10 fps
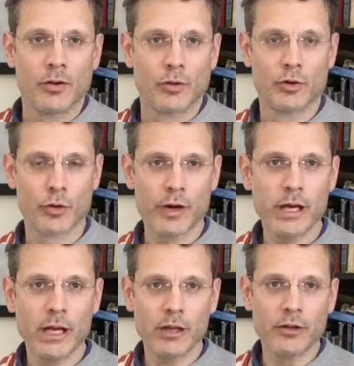
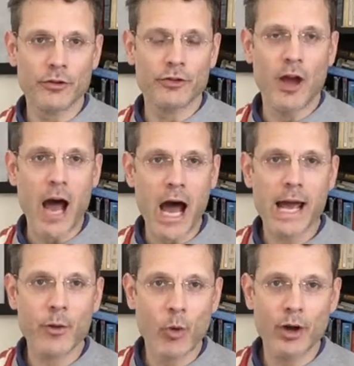Greetings! I
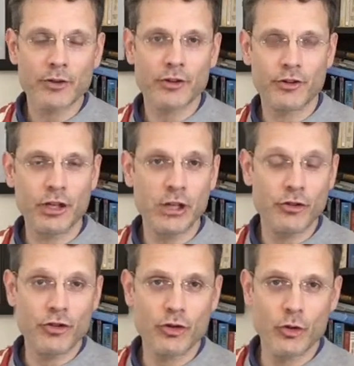want to
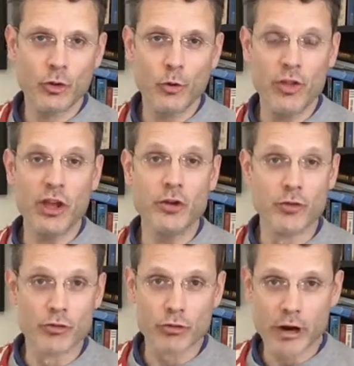teach you the
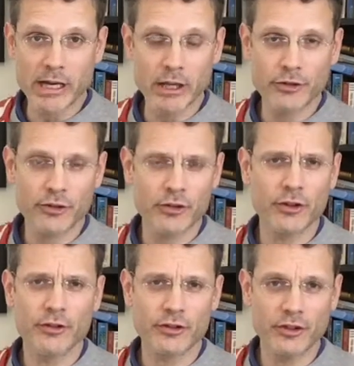greatest
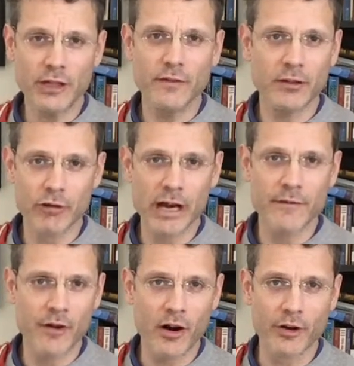Stevie Ray
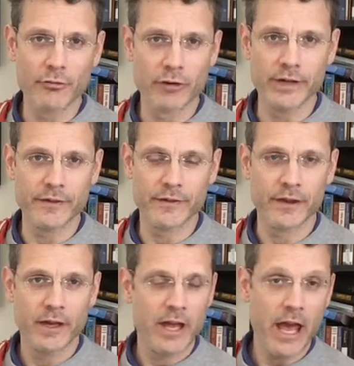Vaughan riff
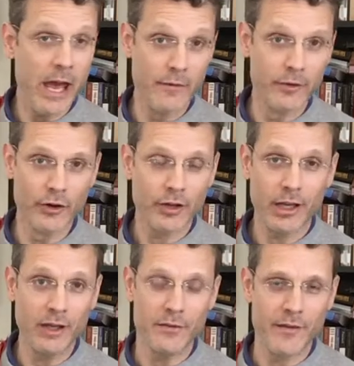ever
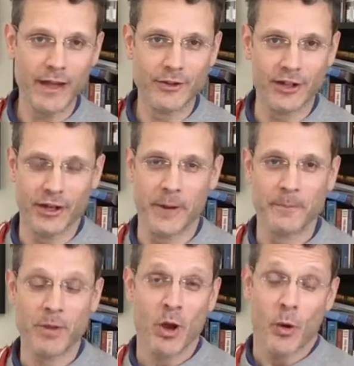invented.
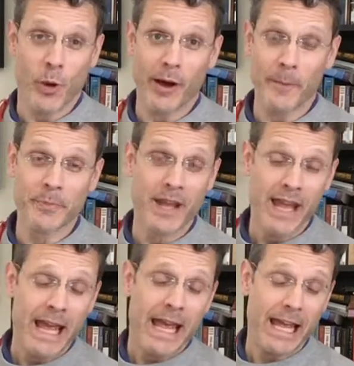Well,
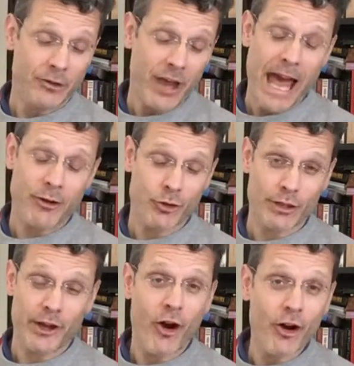it's actually
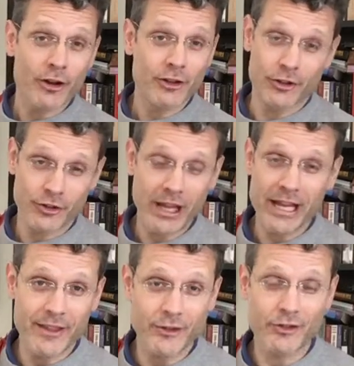hard to say
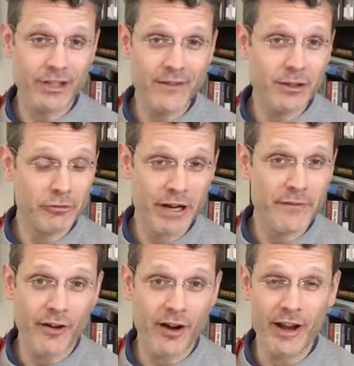that Stevie Ray
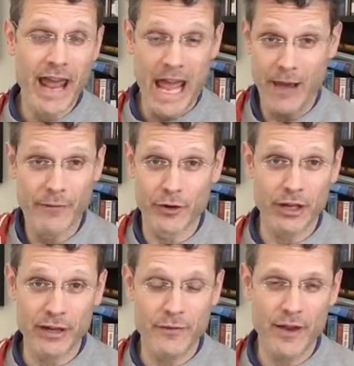Vaughan ever
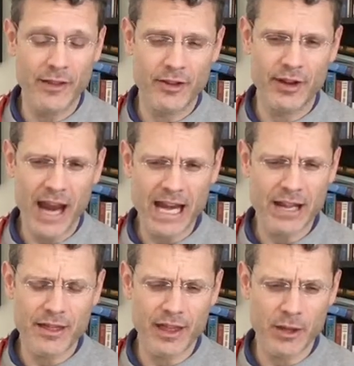invented
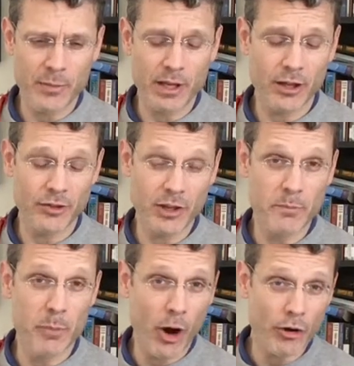anything because he
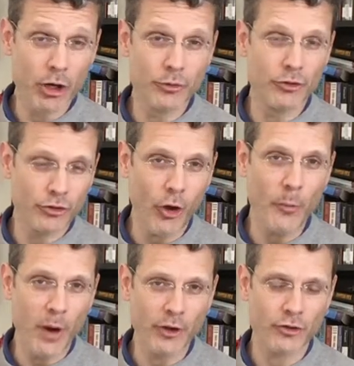borrowed so
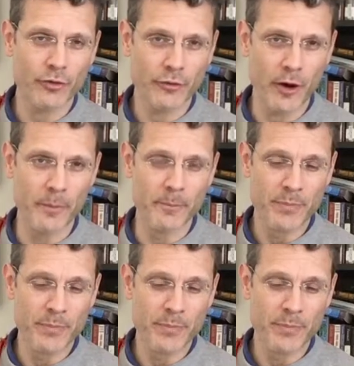much from